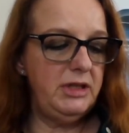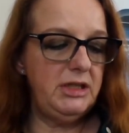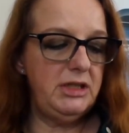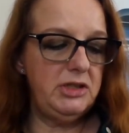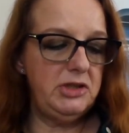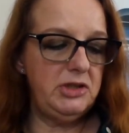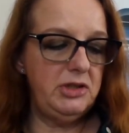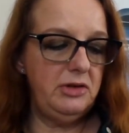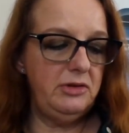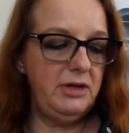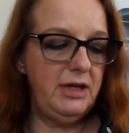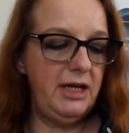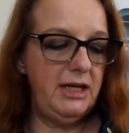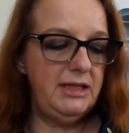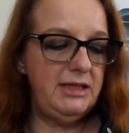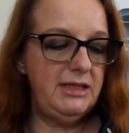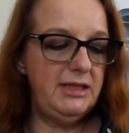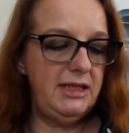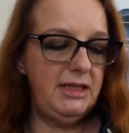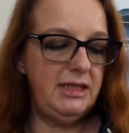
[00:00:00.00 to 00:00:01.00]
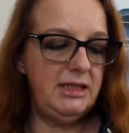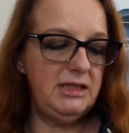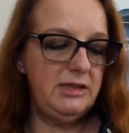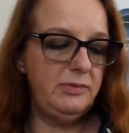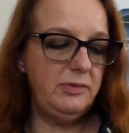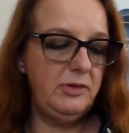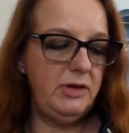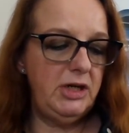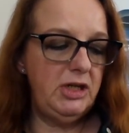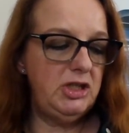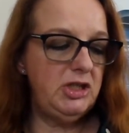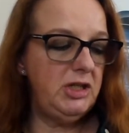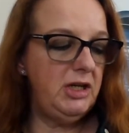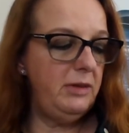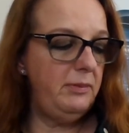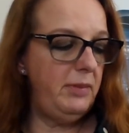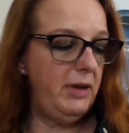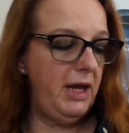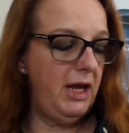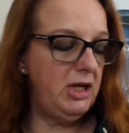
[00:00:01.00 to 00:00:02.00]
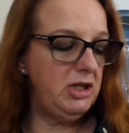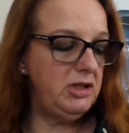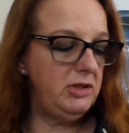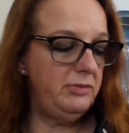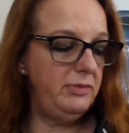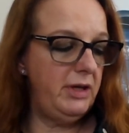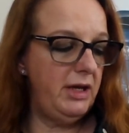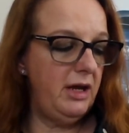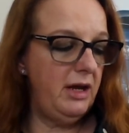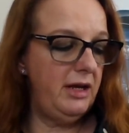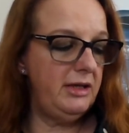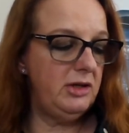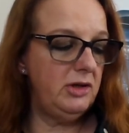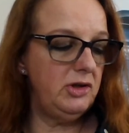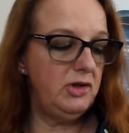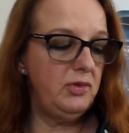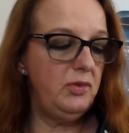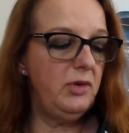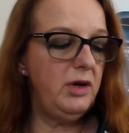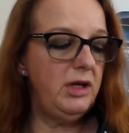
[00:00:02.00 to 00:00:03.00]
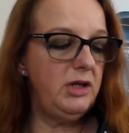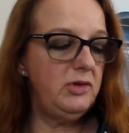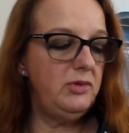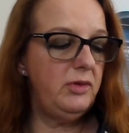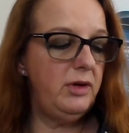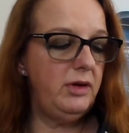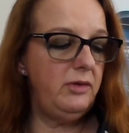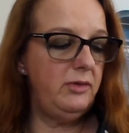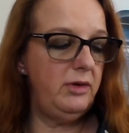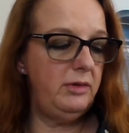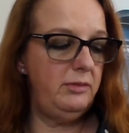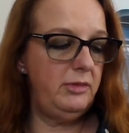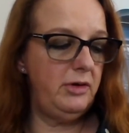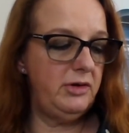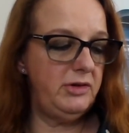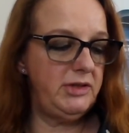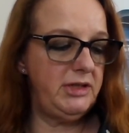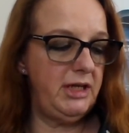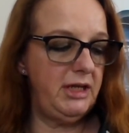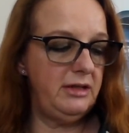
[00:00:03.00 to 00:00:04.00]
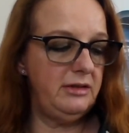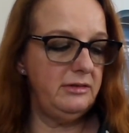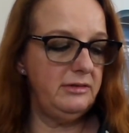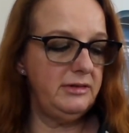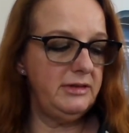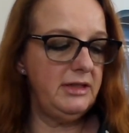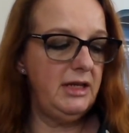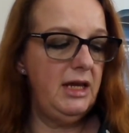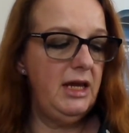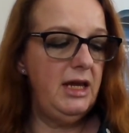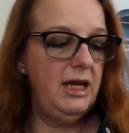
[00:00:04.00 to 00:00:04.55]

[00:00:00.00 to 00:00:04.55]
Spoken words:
to showcase the inspiration and passion behind our 2021 motorcycles,